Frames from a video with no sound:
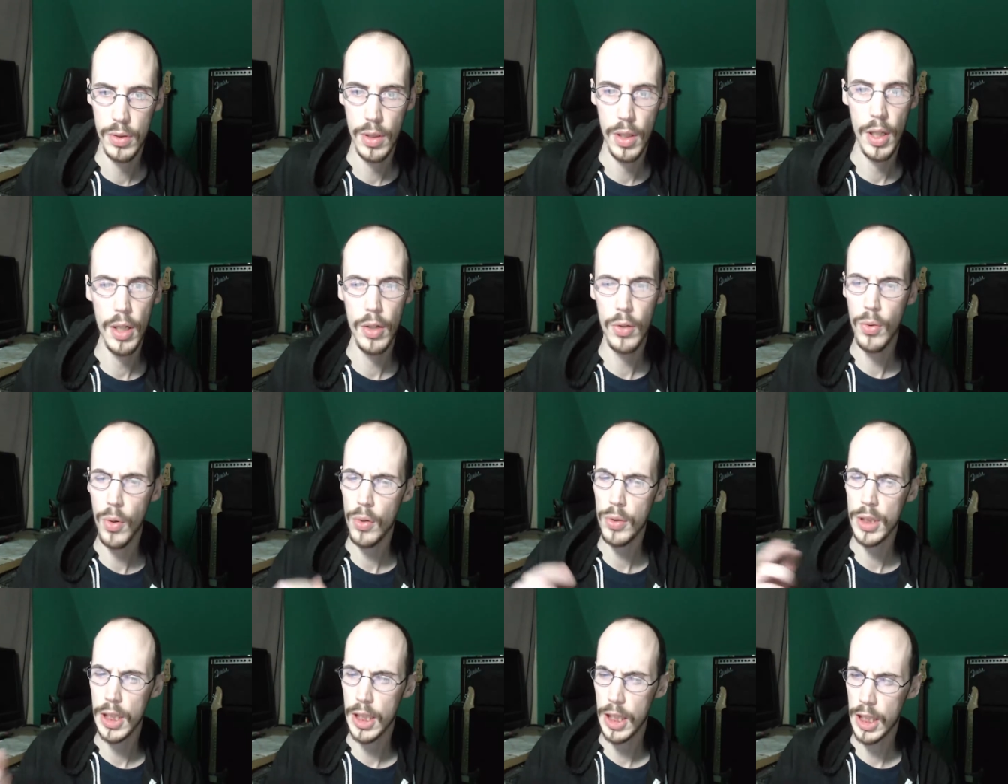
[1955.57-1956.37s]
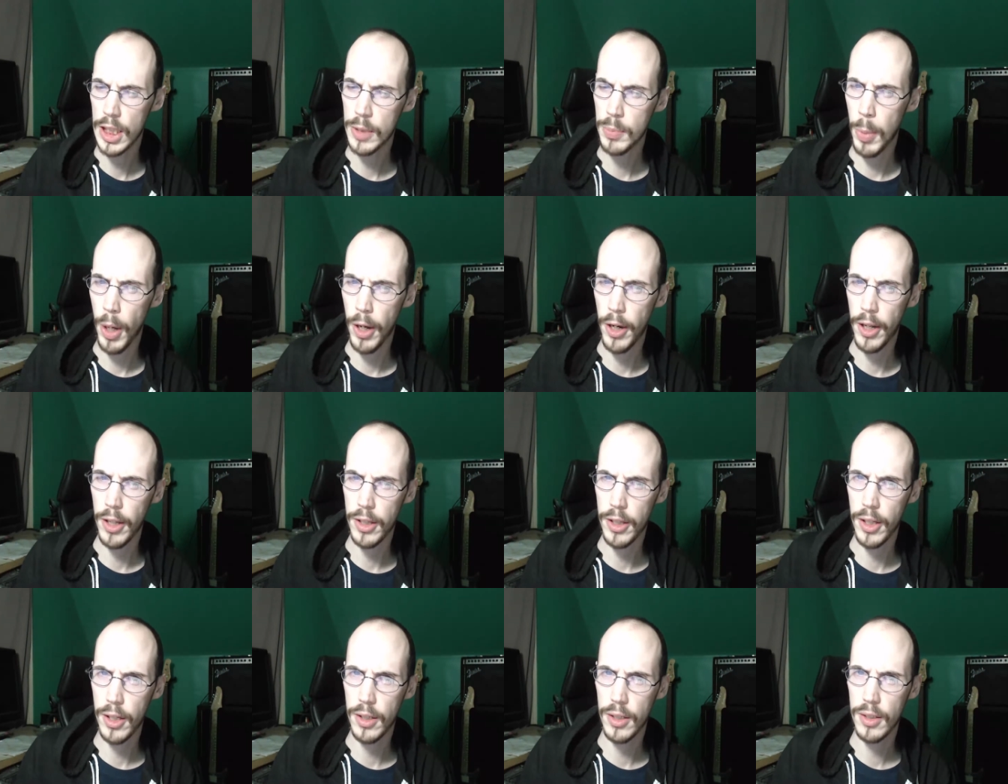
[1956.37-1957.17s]
It grows in his body, I
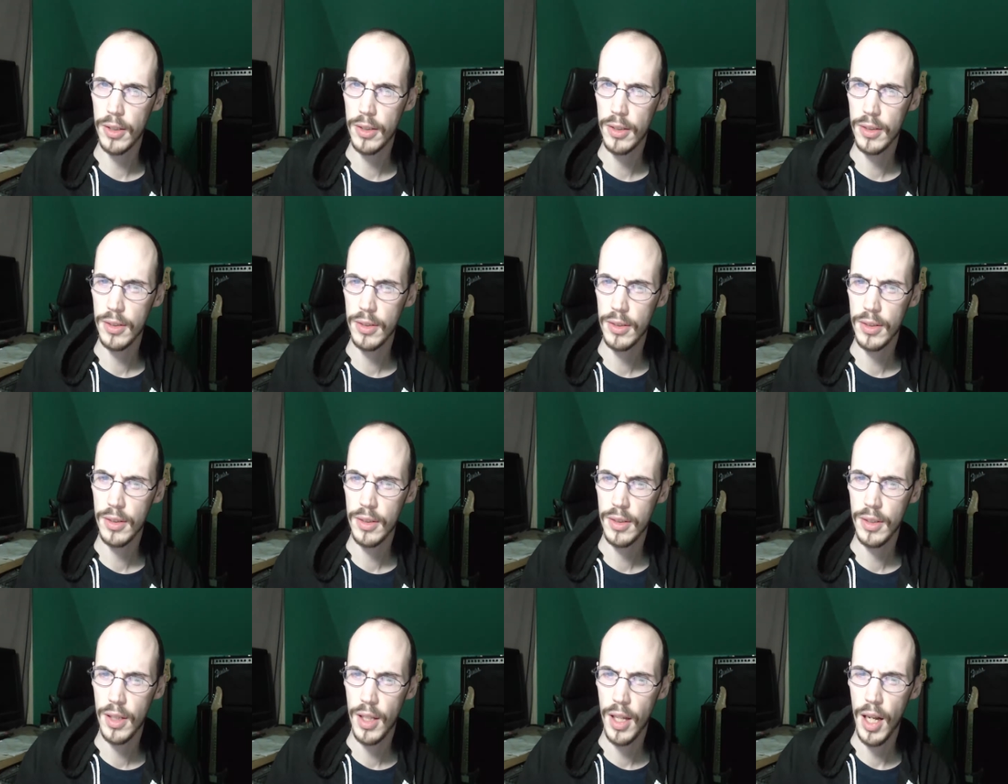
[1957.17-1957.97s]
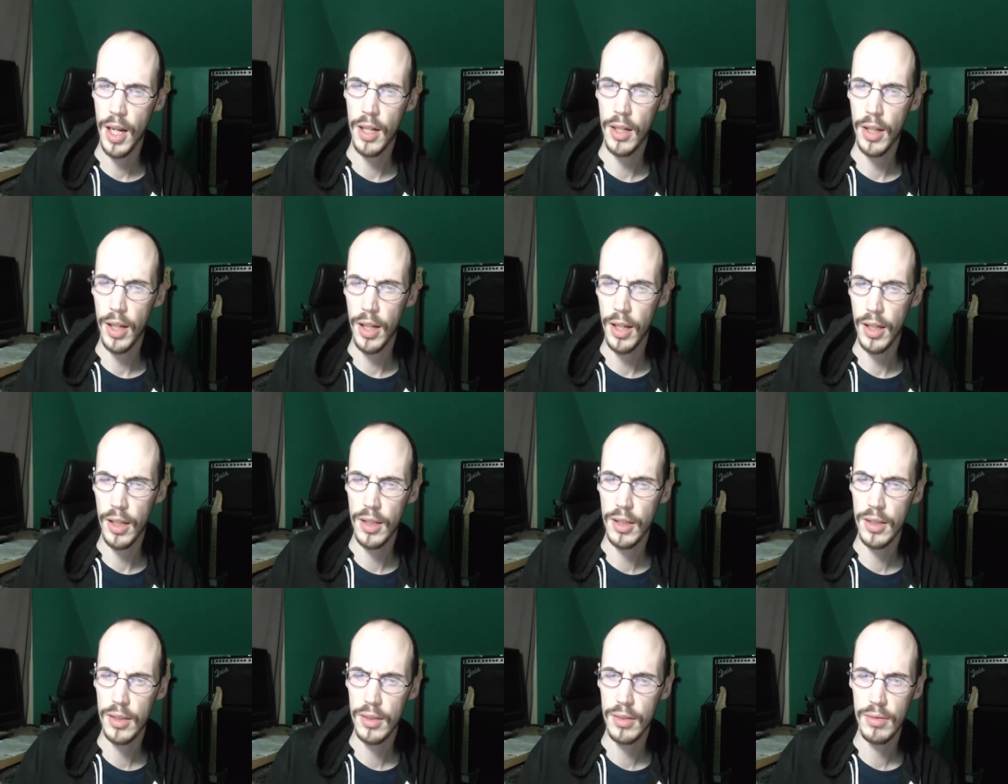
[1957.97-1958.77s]
think, and like
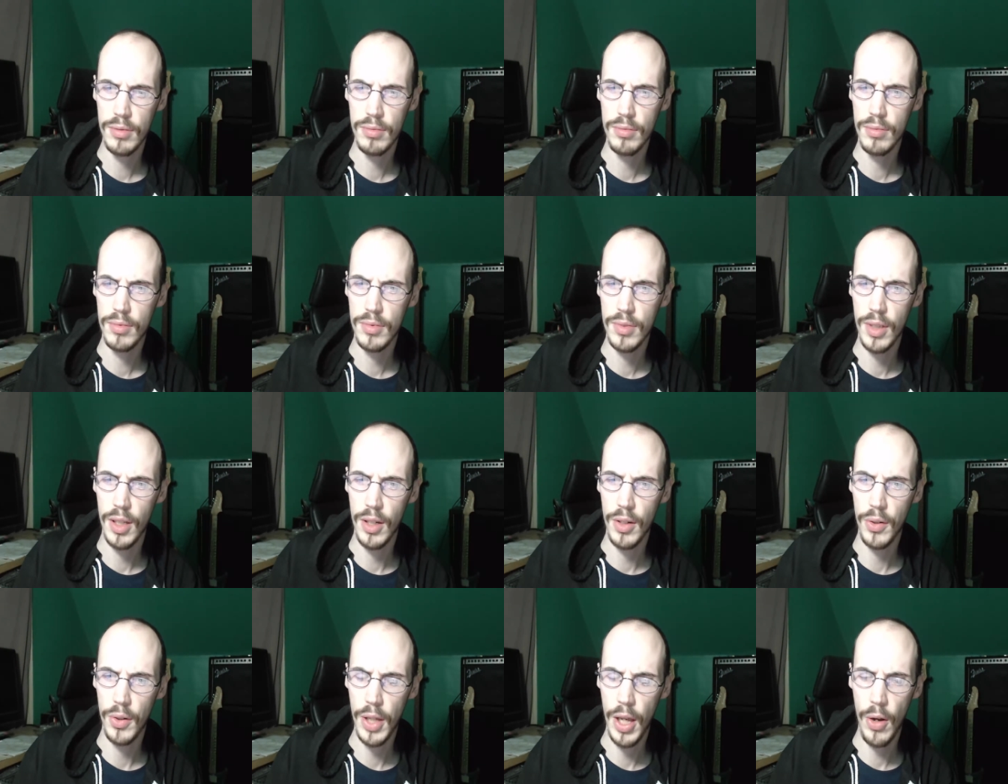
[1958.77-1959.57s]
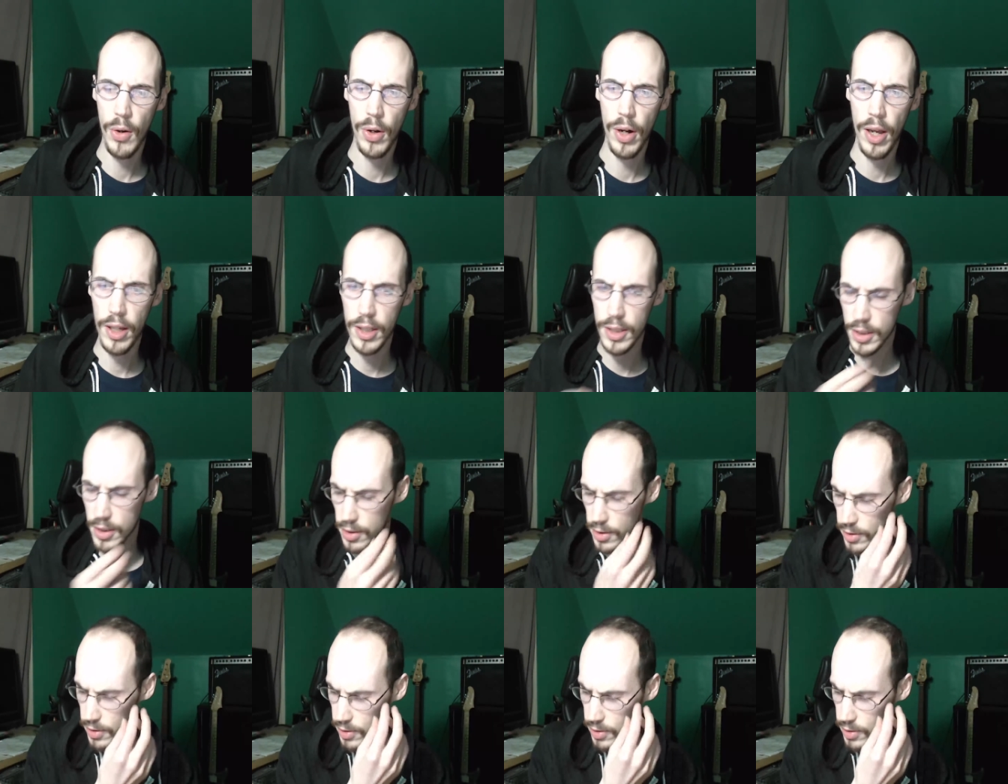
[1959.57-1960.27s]
I don't know, counteracts